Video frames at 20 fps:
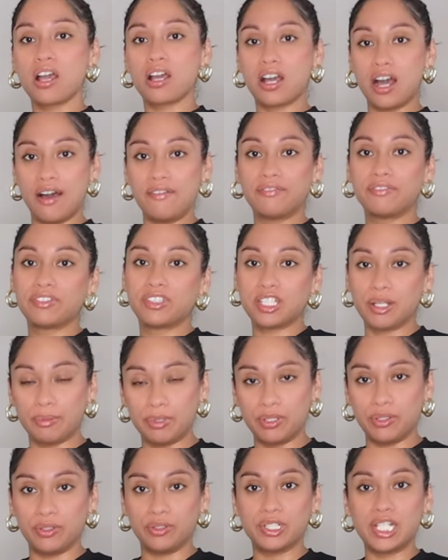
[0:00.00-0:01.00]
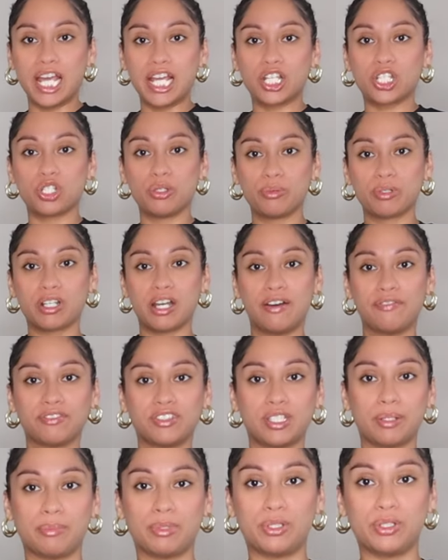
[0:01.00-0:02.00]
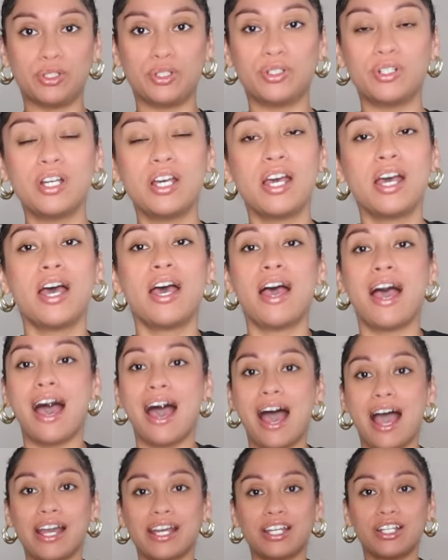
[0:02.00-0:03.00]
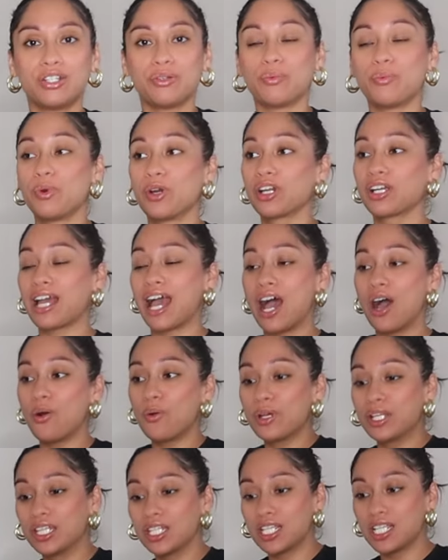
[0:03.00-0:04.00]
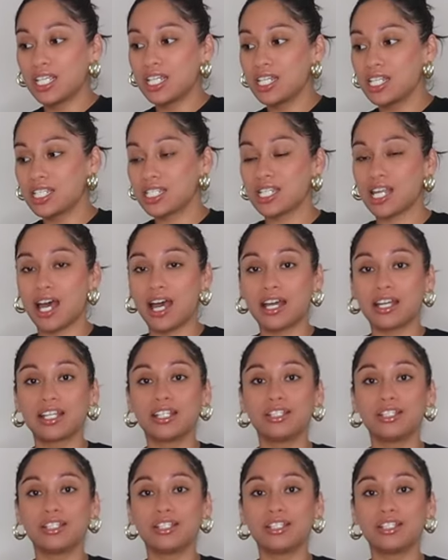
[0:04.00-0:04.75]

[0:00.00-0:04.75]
comfortable, like super comfortable. I can work out in this. I